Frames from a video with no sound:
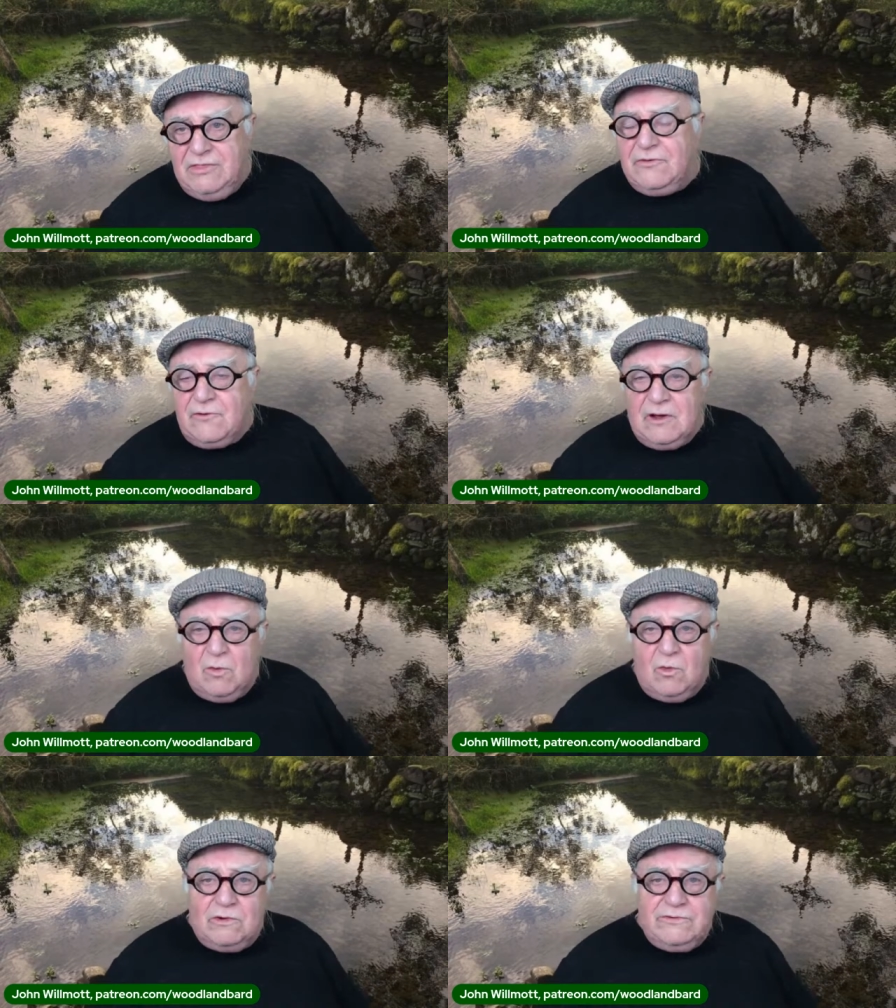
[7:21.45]
in through
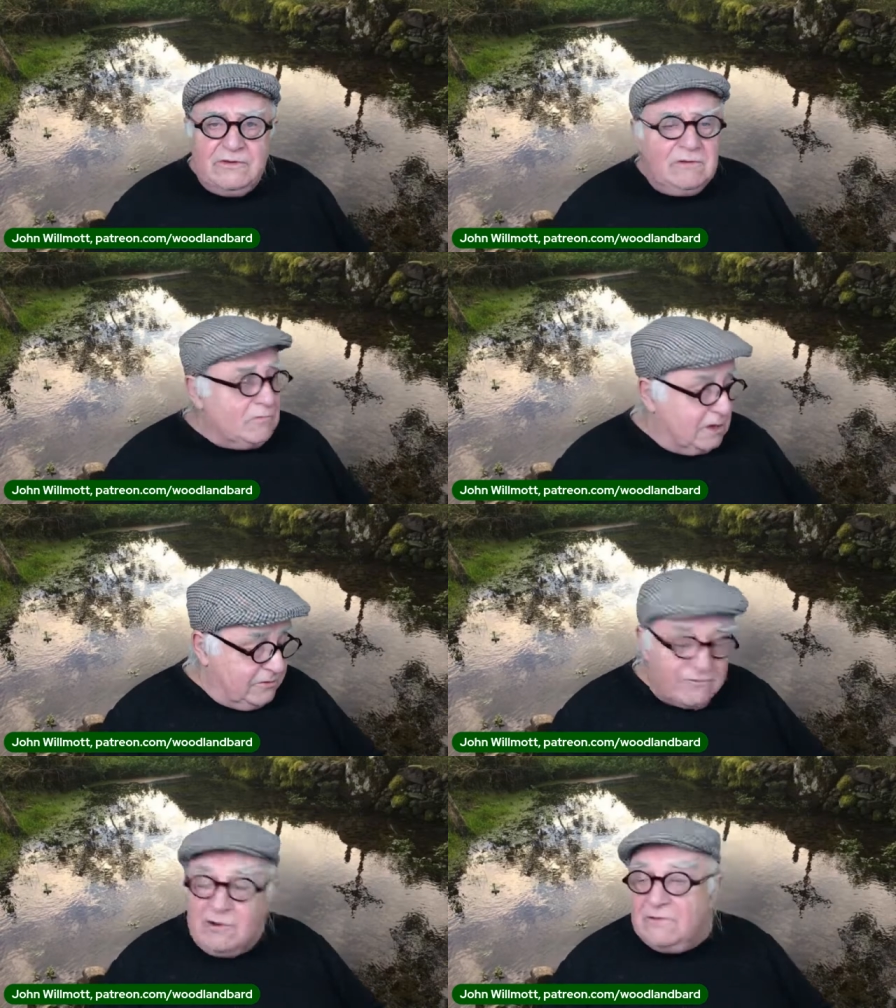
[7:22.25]
our water
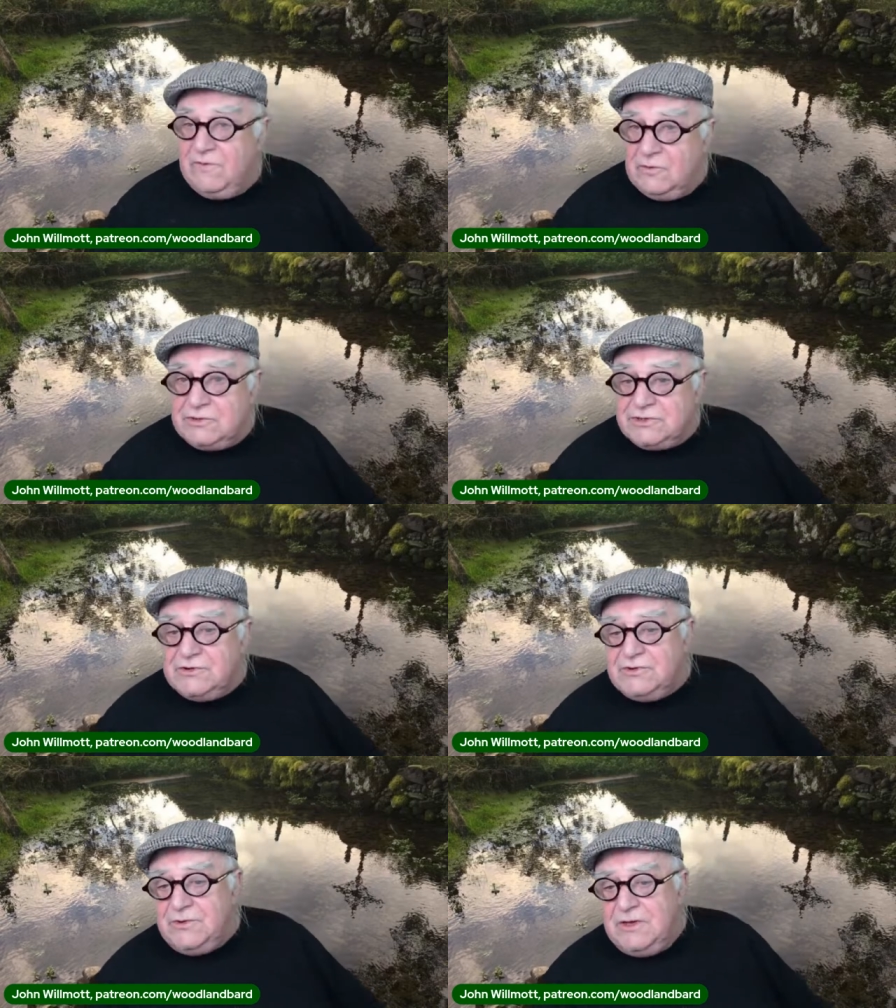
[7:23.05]
and through our food
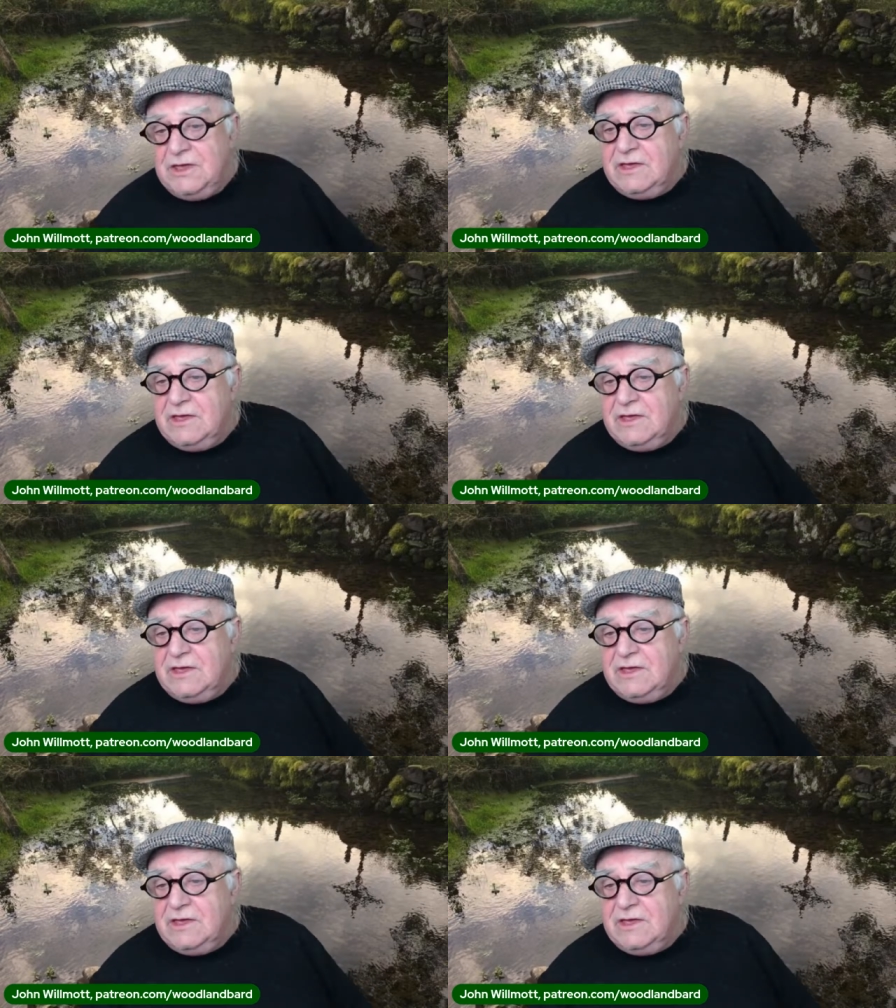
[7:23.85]
too,